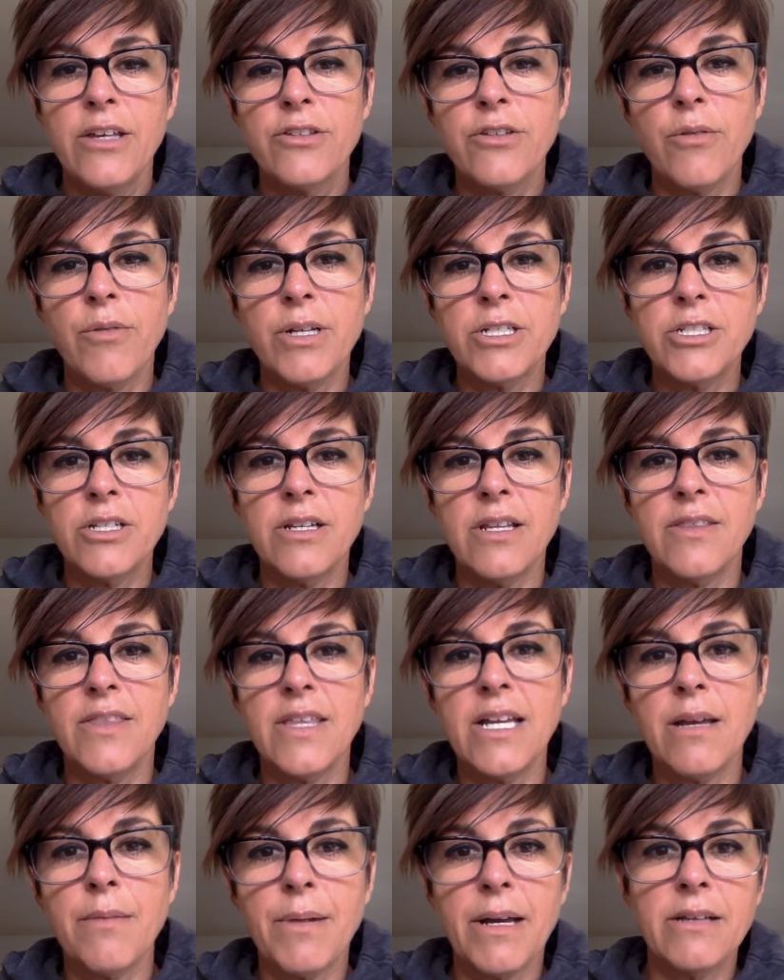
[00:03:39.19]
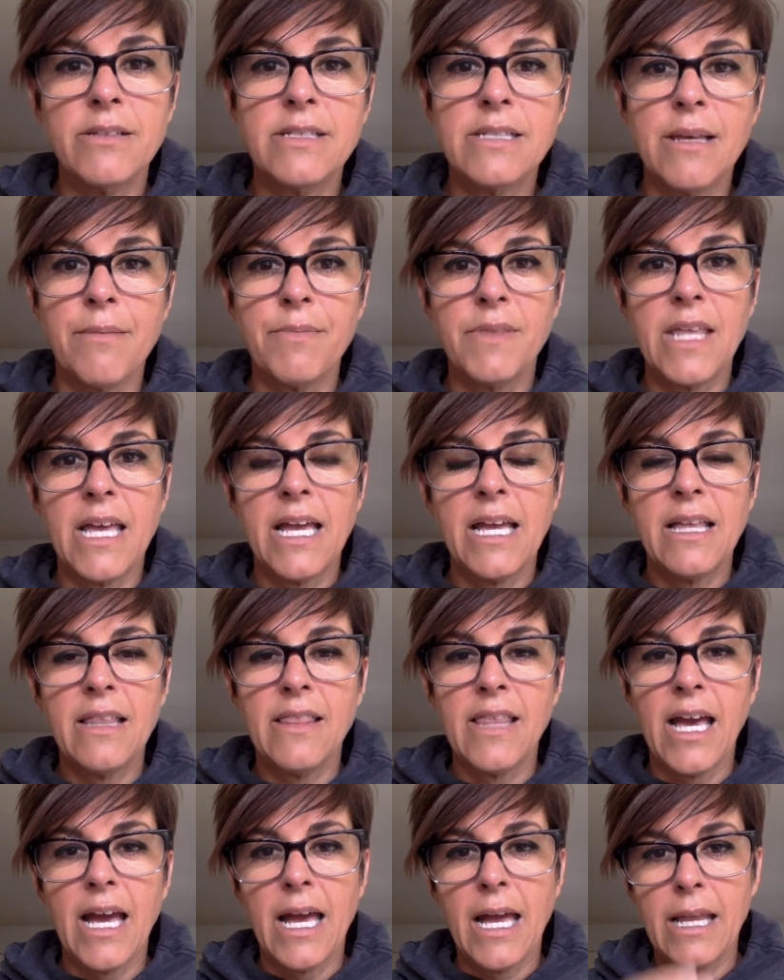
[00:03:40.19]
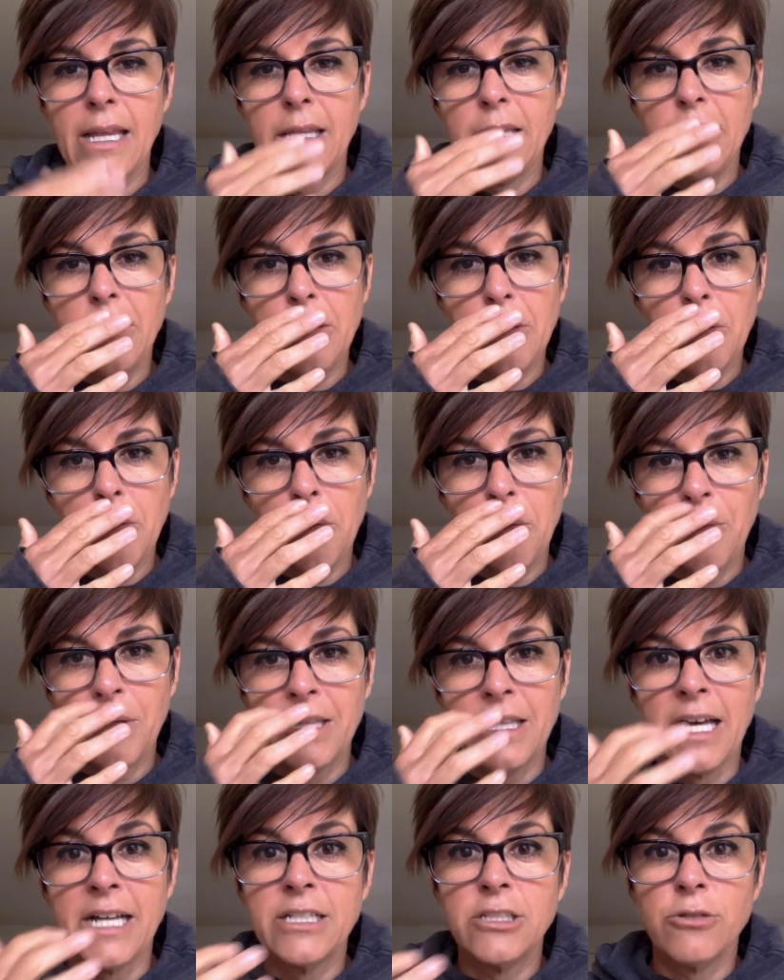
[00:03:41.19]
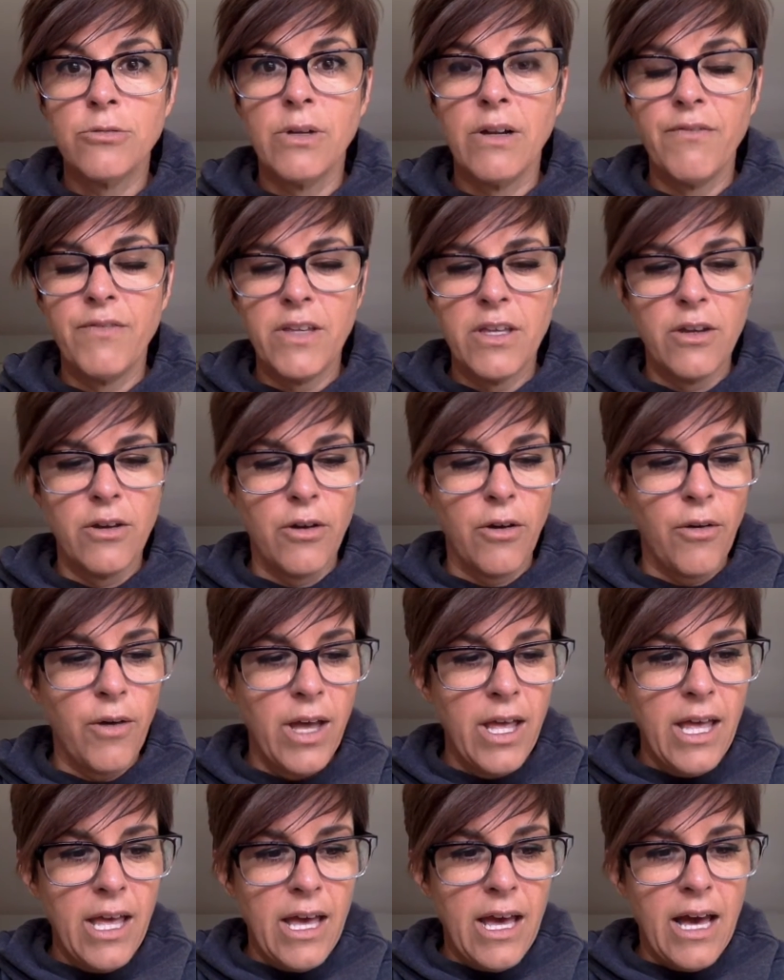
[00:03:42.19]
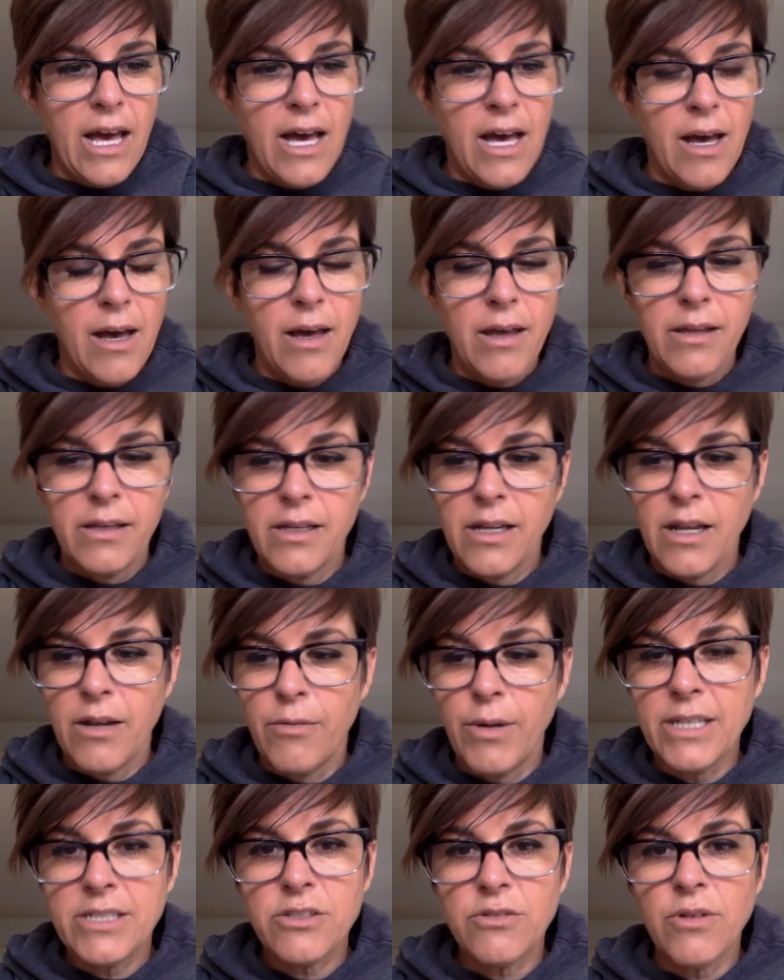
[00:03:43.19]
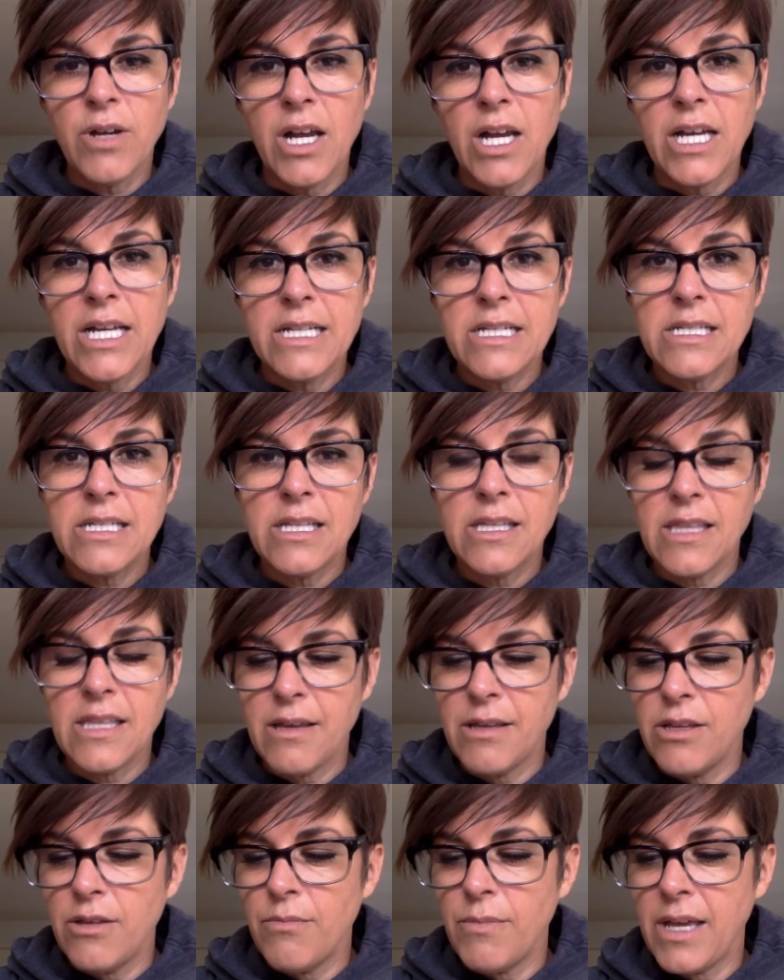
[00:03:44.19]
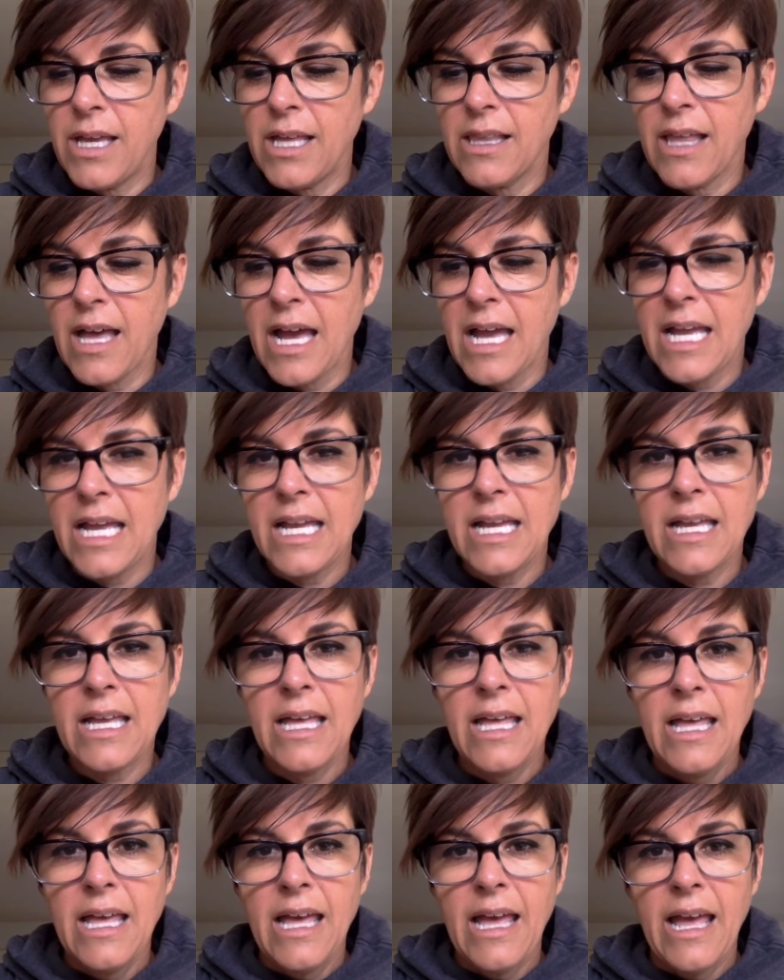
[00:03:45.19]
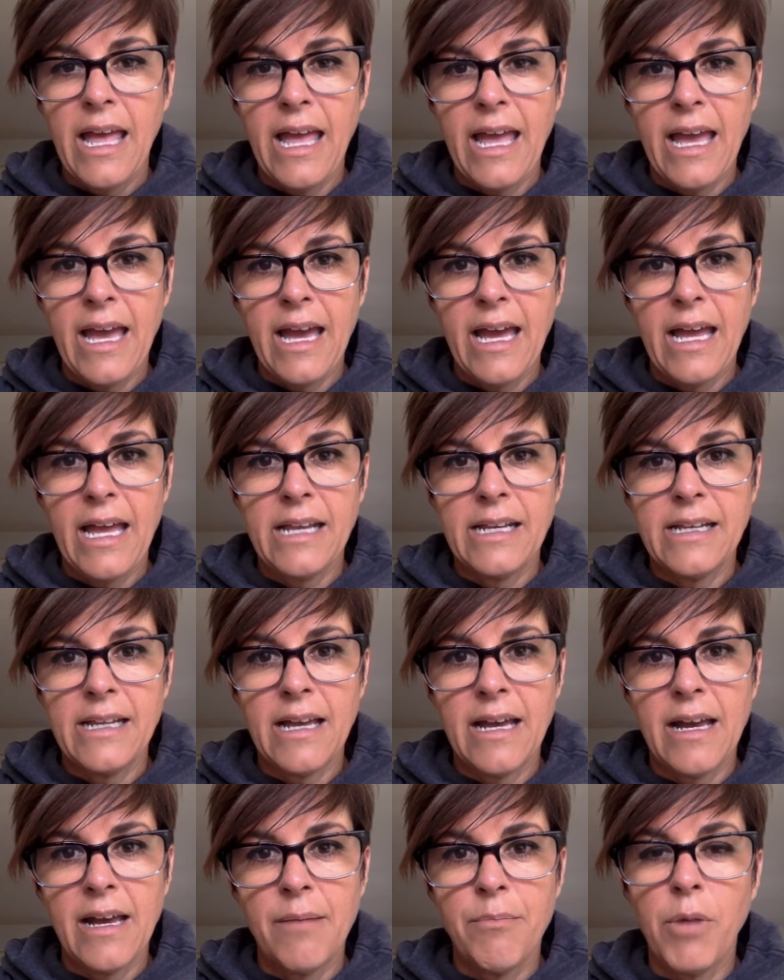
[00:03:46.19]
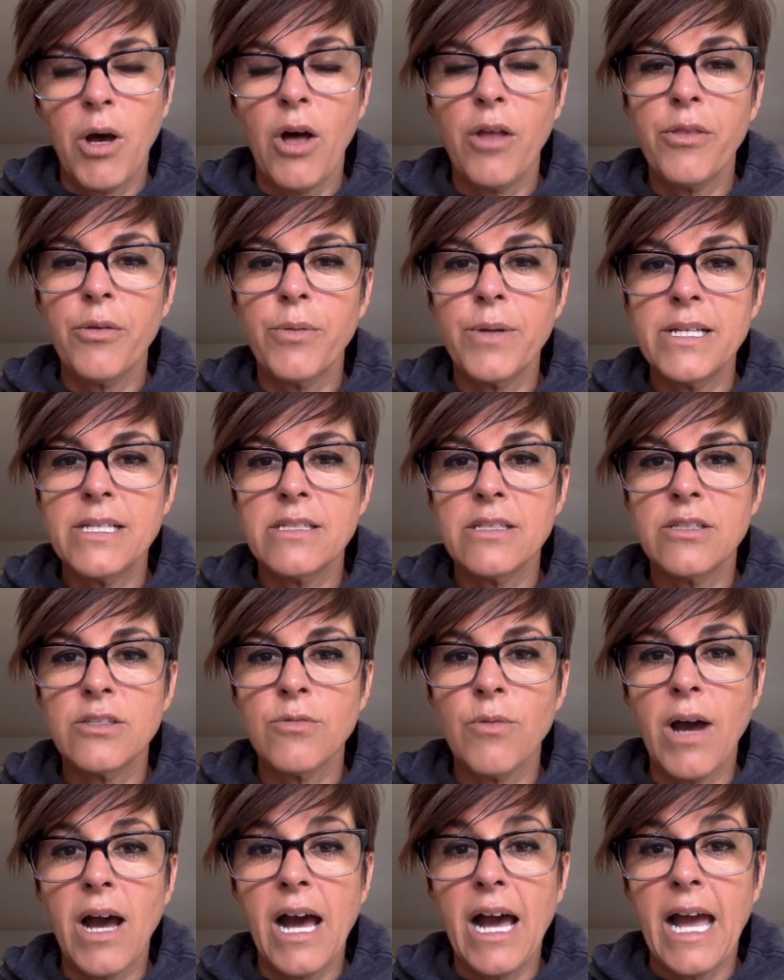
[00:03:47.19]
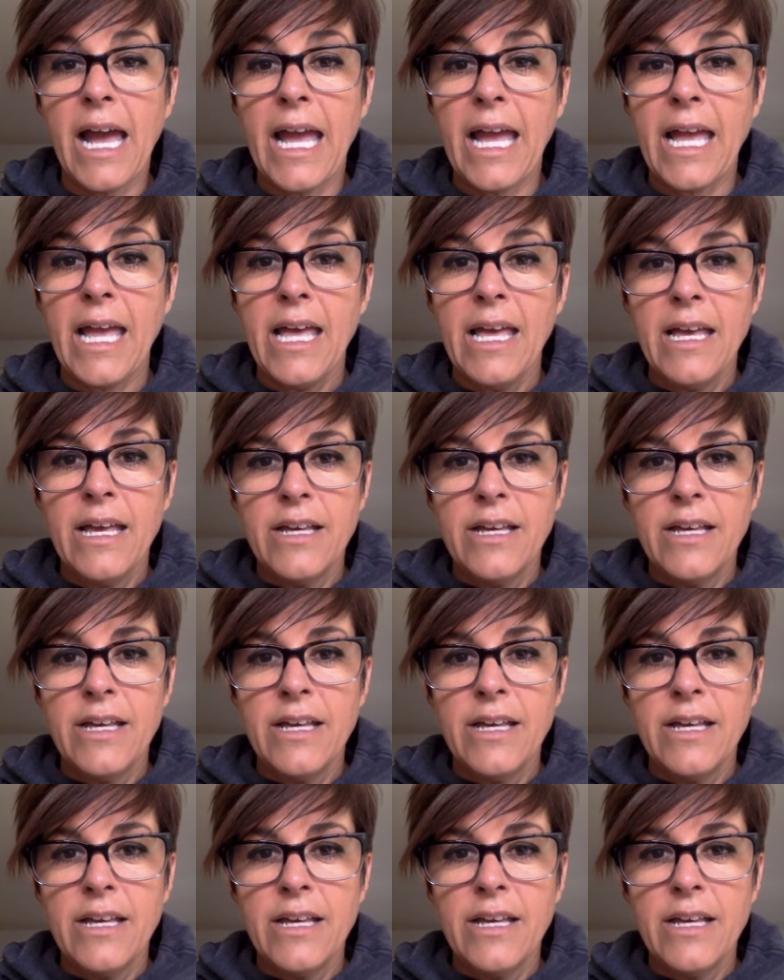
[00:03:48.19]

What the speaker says: So I want you to think about something that you would like to review, a restaurant that you may like, and all the reasons why.